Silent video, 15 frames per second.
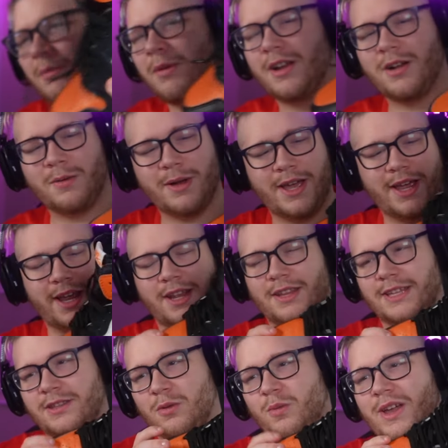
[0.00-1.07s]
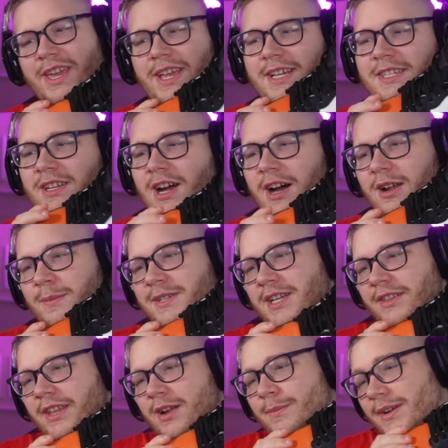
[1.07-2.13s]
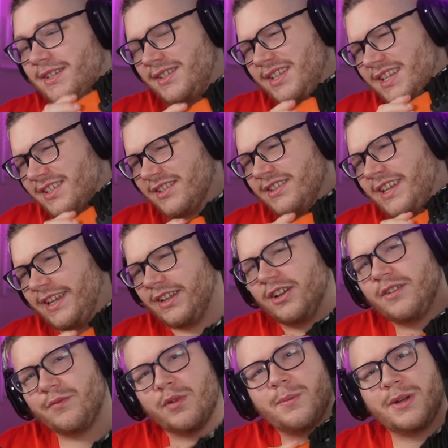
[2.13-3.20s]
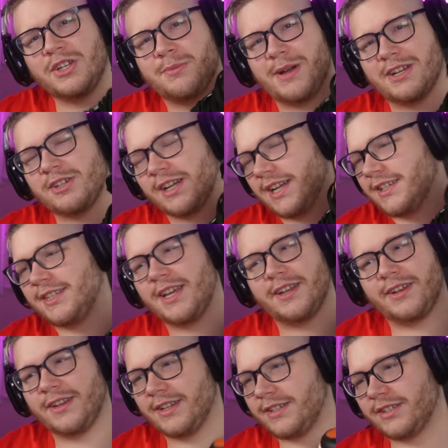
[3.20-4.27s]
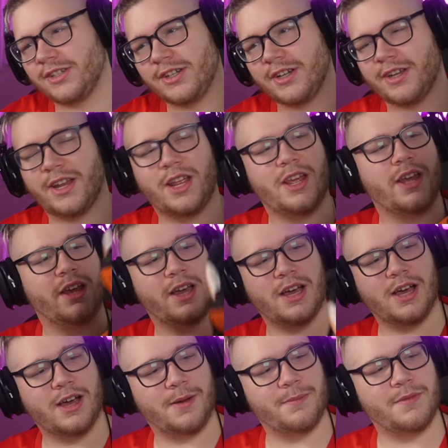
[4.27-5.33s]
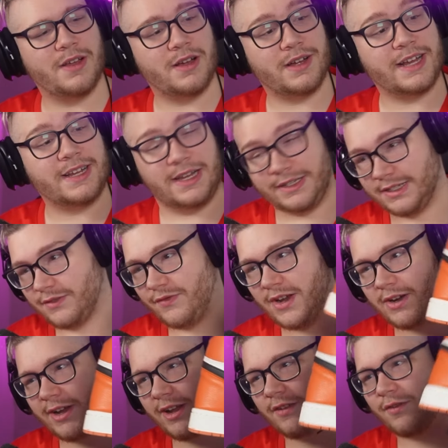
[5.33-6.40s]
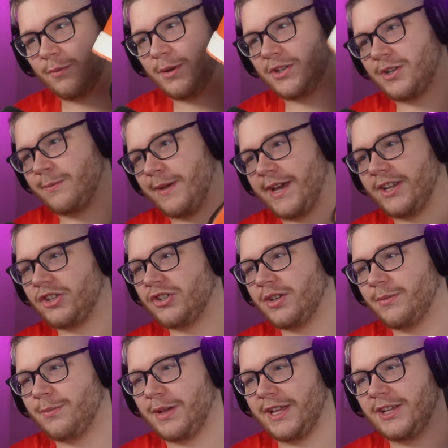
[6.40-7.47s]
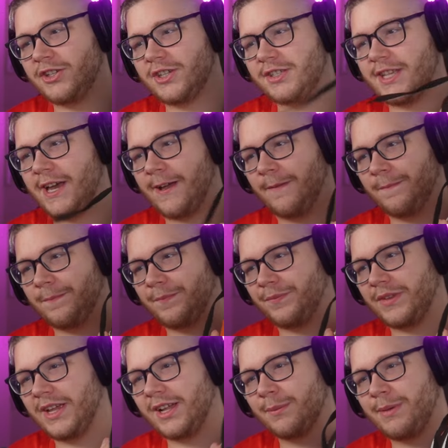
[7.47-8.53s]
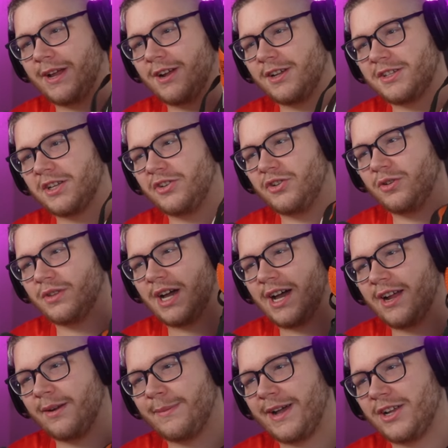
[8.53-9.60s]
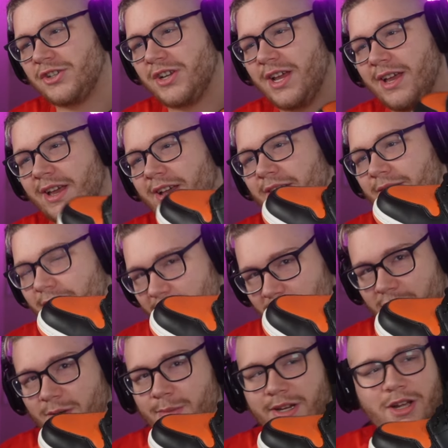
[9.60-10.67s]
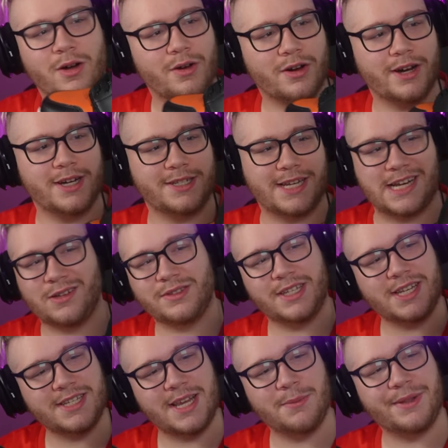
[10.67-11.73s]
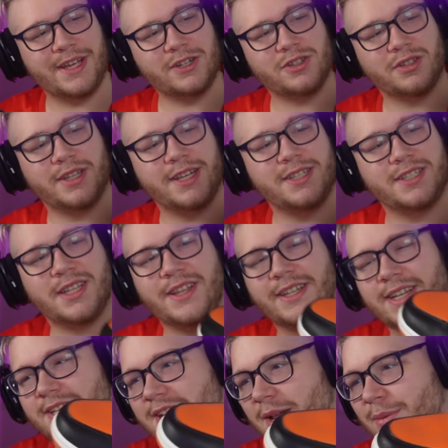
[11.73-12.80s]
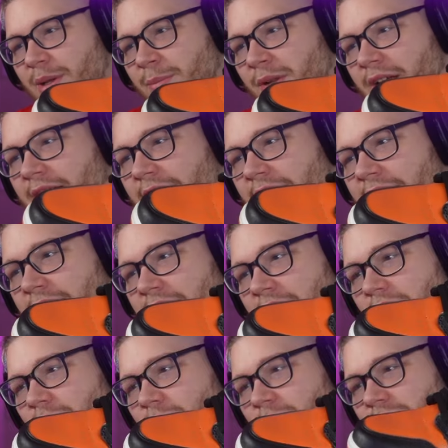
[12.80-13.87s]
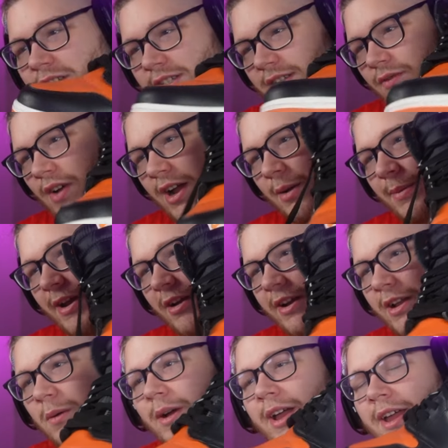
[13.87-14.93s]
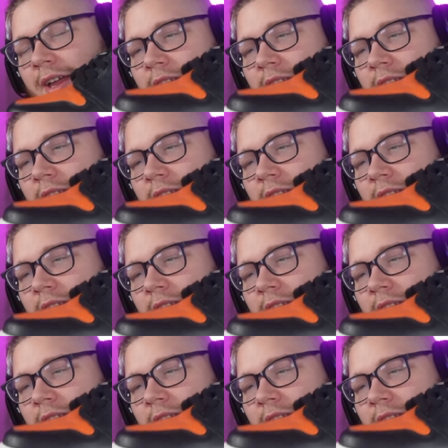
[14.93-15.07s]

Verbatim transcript: by the way, and like the weight isn't one hundred percent there, but it's, it's like good for budget batch. Like I said, this is good. Um, this is very good for budget batch, but it's just that in comparison to the higher batch, you're gonna be going crazy. I don't think these came with extra laces. I think they just came with the black, which is fire pair anyway.